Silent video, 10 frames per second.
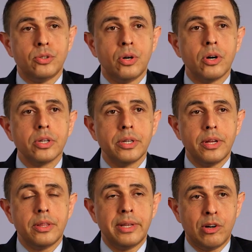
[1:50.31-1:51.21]

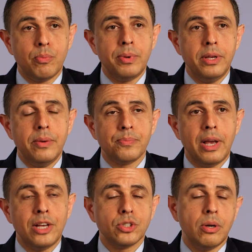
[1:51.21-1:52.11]
targeted therapy
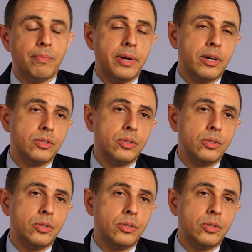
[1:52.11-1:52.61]
as compared